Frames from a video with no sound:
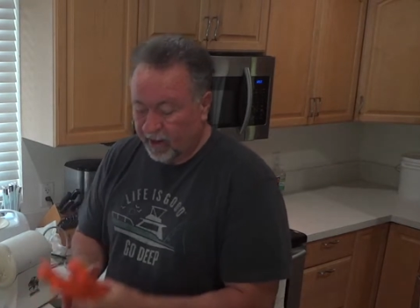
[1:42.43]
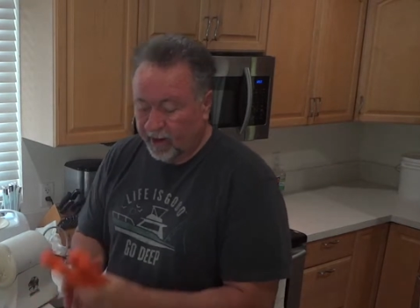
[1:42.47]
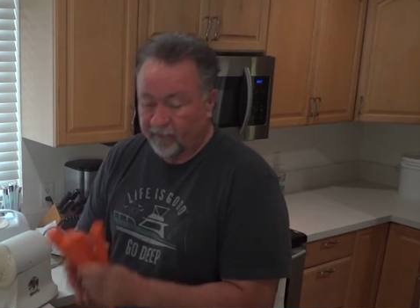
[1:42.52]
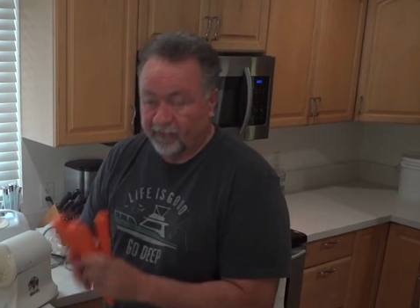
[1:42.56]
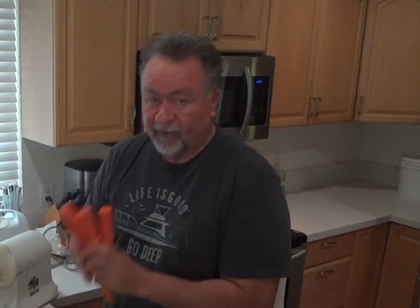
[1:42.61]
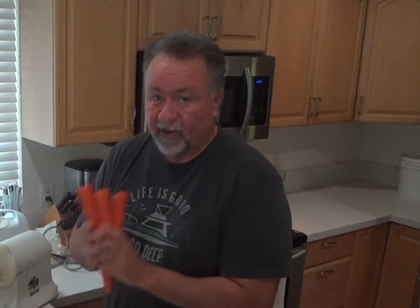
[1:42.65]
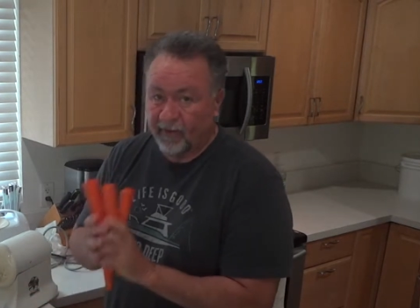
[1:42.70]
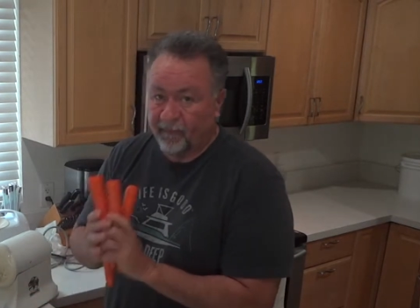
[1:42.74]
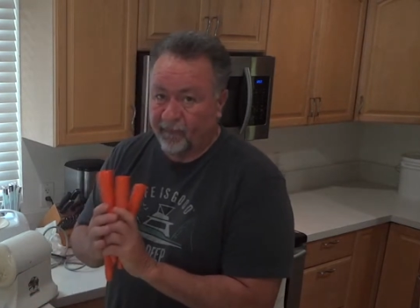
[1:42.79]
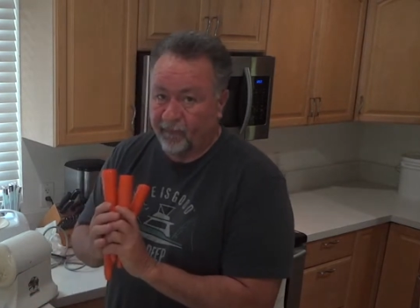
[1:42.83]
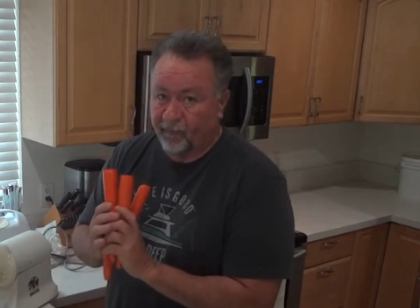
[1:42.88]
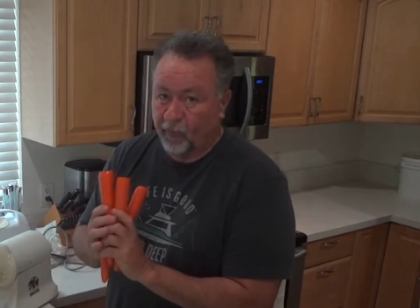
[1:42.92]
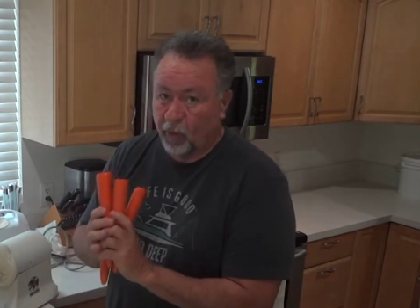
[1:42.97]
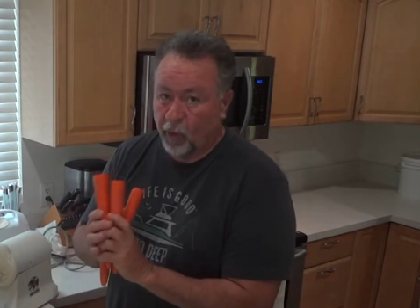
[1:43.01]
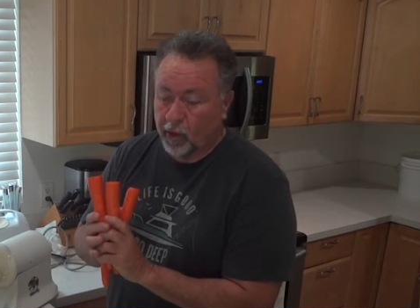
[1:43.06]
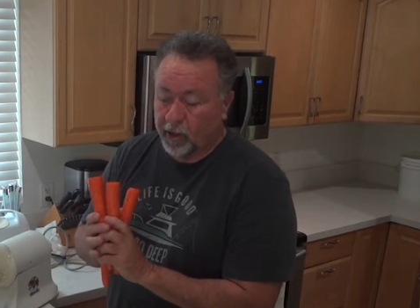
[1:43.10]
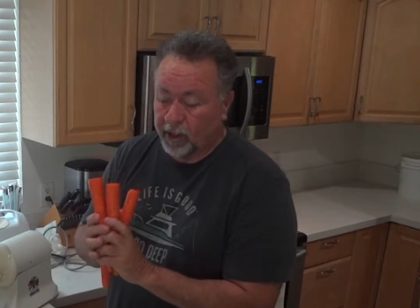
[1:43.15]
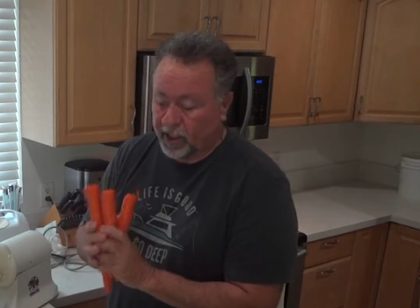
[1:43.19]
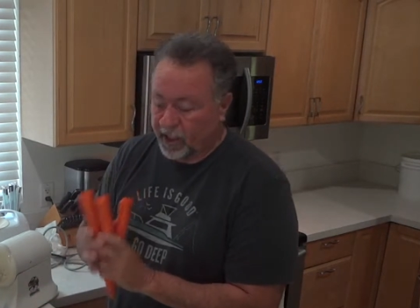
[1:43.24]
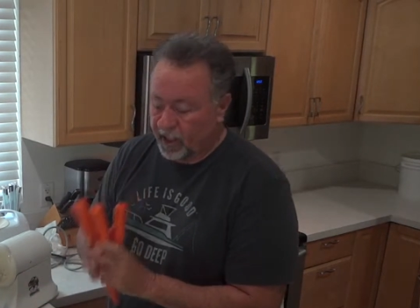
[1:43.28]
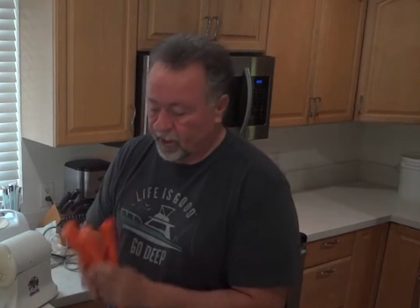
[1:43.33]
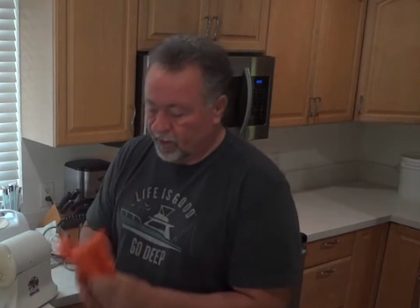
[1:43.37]
I've got
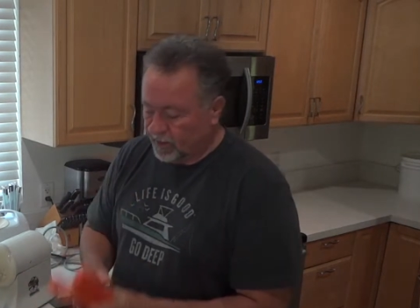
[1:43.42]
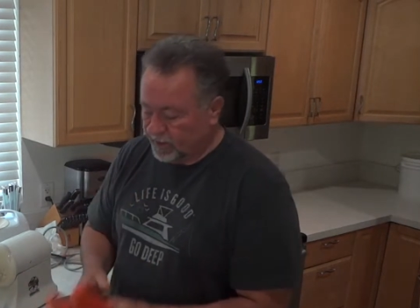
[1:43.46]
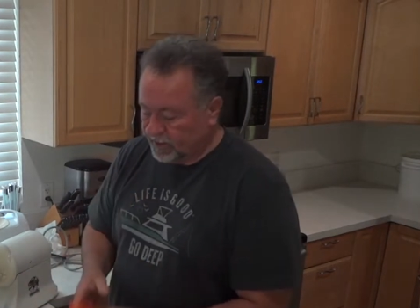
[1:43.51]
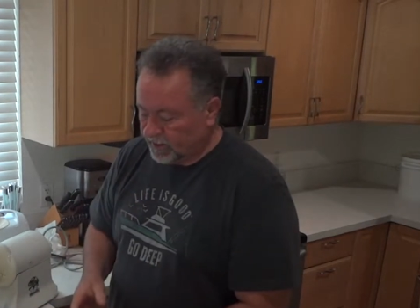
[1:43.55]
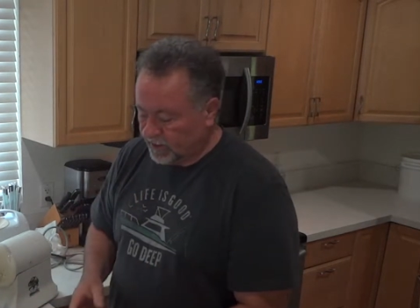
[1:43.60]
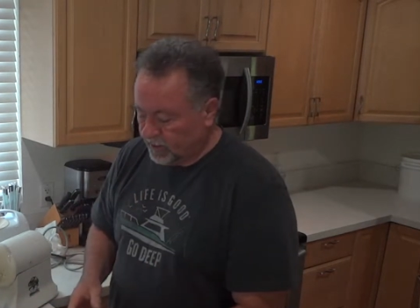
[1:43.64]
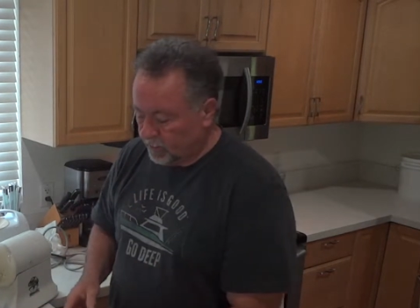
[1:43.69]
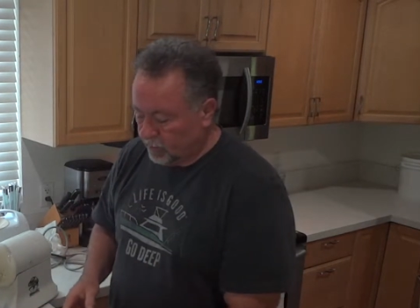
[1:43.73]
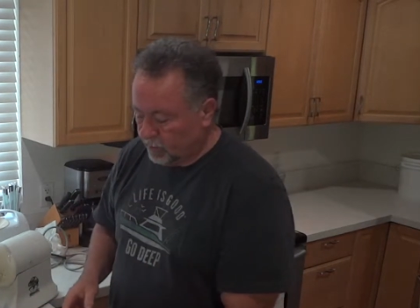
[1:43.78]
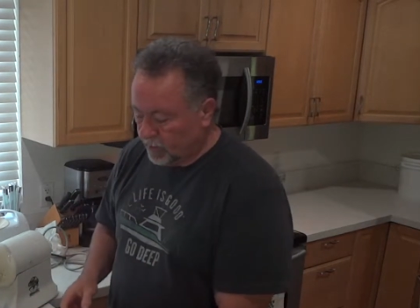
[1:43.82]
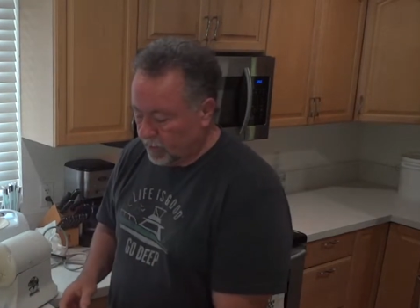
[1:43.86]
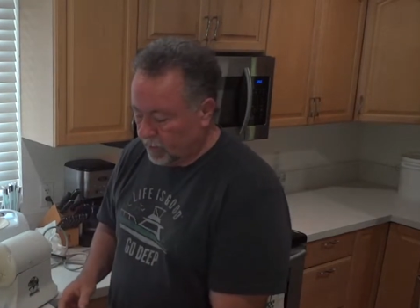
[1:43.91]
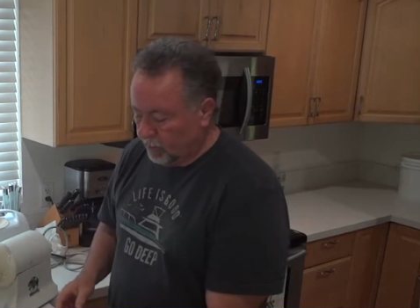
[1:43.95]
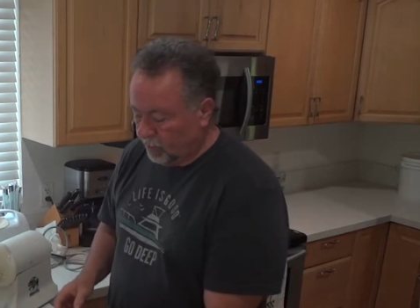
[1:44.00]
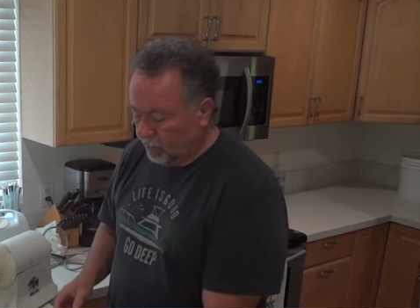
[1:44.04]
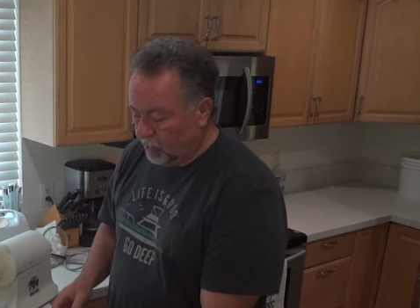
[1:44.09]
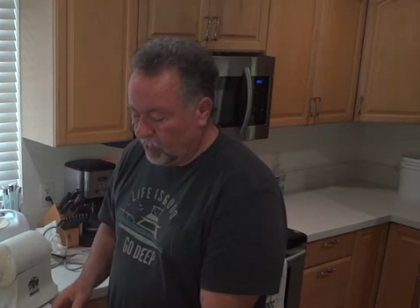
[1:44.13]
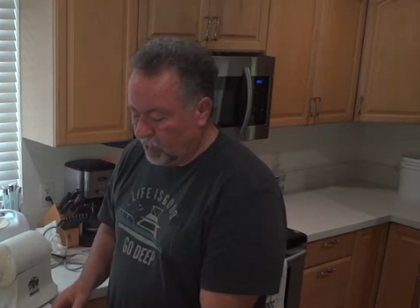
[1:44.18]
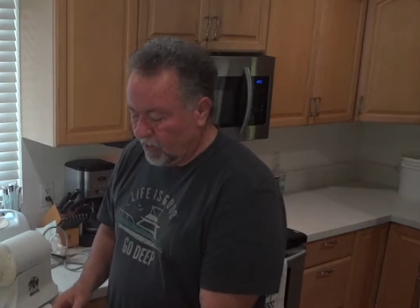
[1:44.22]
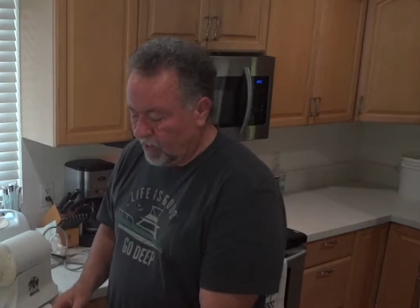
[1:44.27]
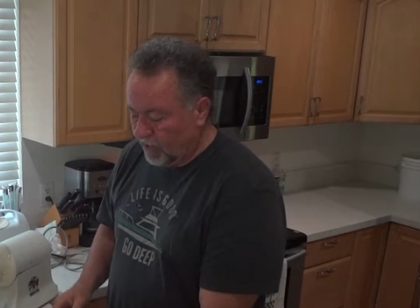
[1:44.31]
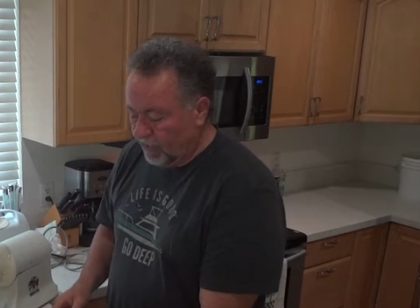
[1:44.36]
4 carrots here we're going to
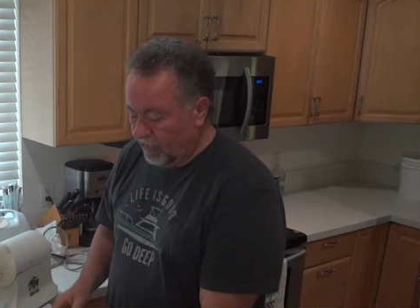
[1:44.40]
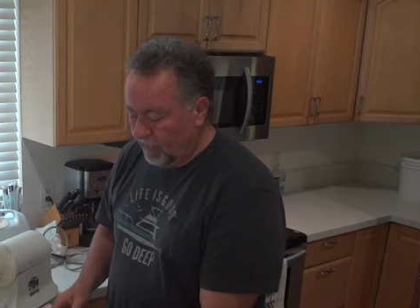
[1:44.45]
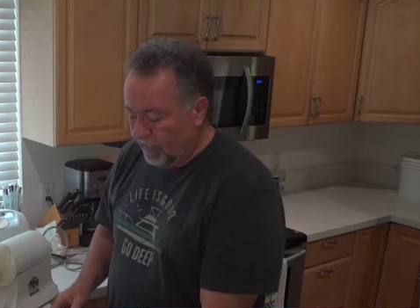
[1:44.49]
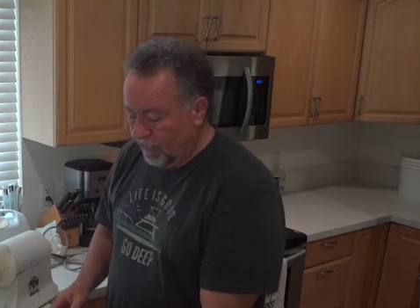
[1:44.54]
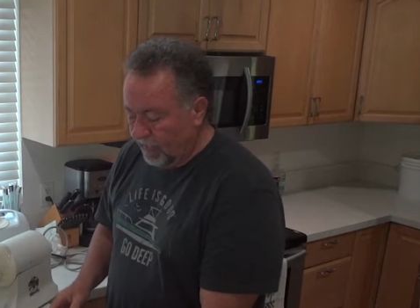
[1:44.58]
put in.